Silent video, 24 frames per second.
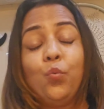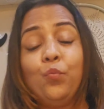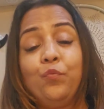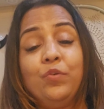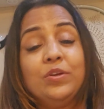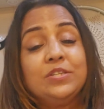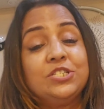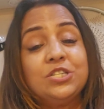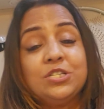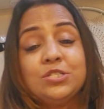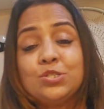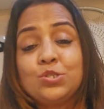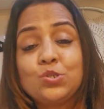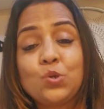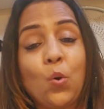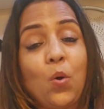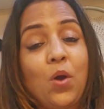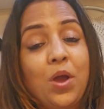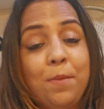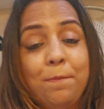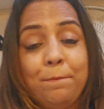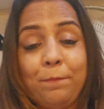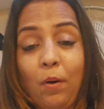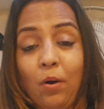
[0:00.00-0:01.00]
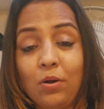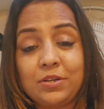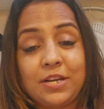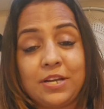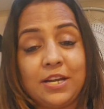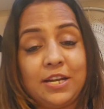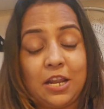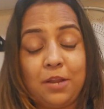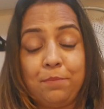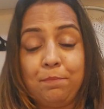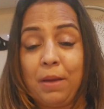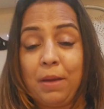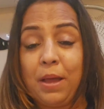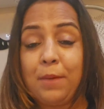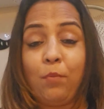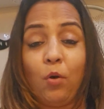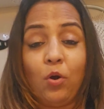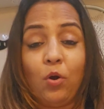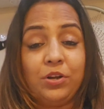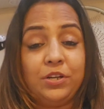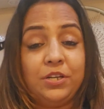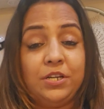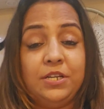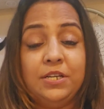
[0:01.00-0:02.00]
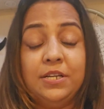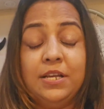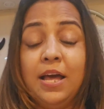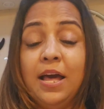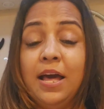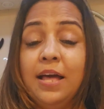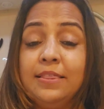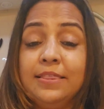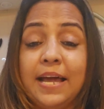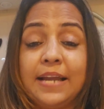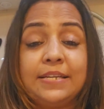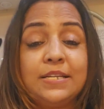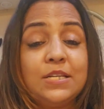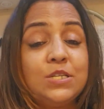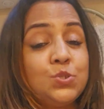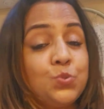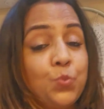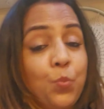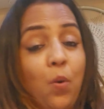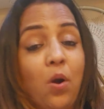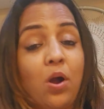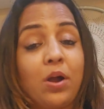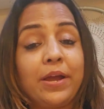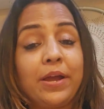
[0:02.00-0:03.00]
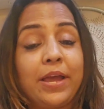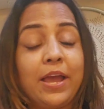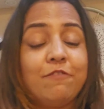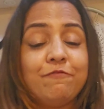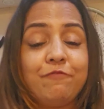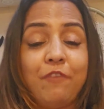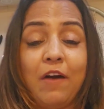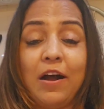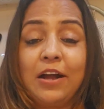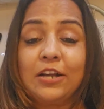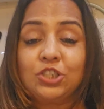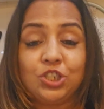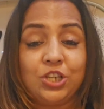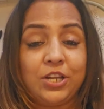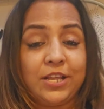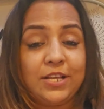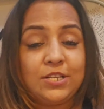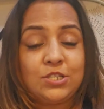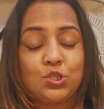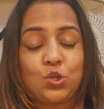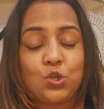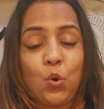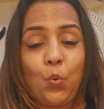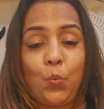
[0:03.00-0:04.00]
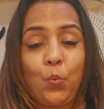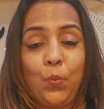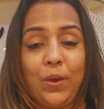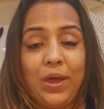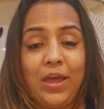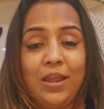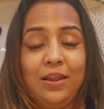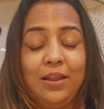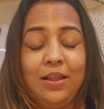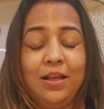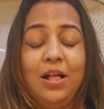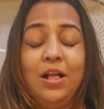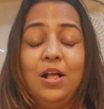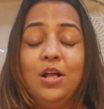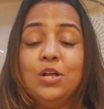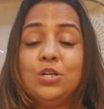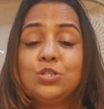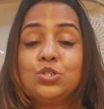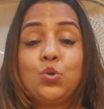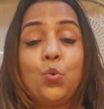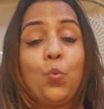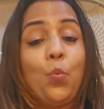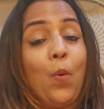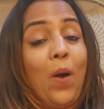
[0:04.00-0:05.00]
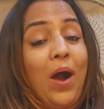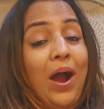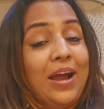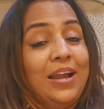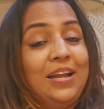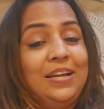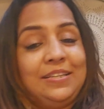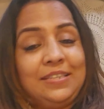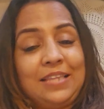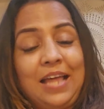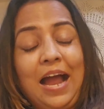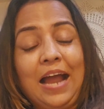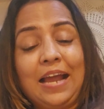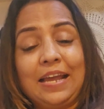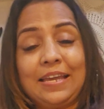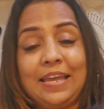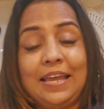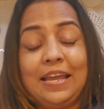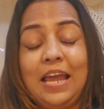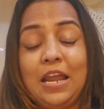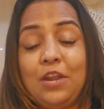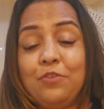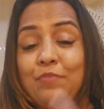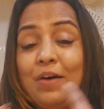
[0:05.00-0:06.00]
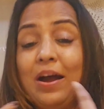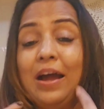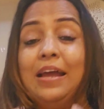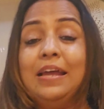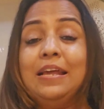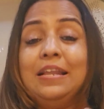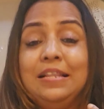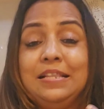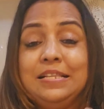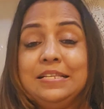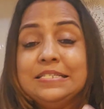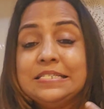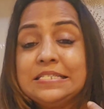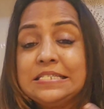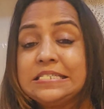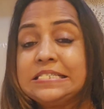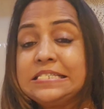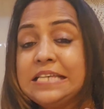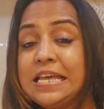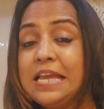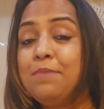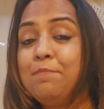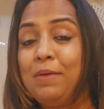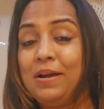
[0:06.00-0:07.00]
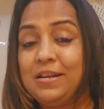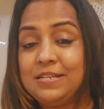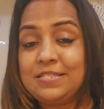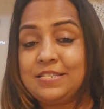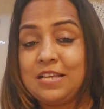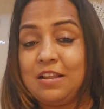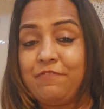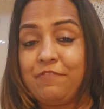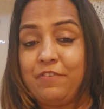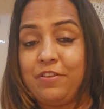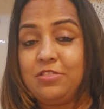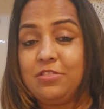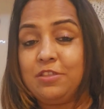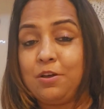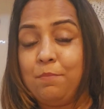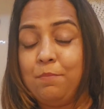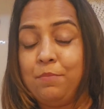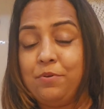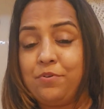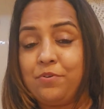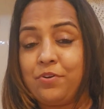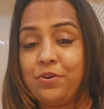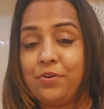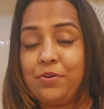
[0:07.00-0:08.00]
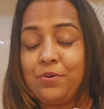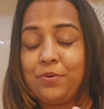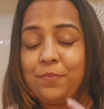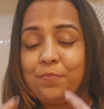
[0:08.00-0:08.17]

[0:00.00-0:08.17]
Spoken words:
which is so important in my body that is working, functioning so well. So while thanking and while seeing myself in the mirror,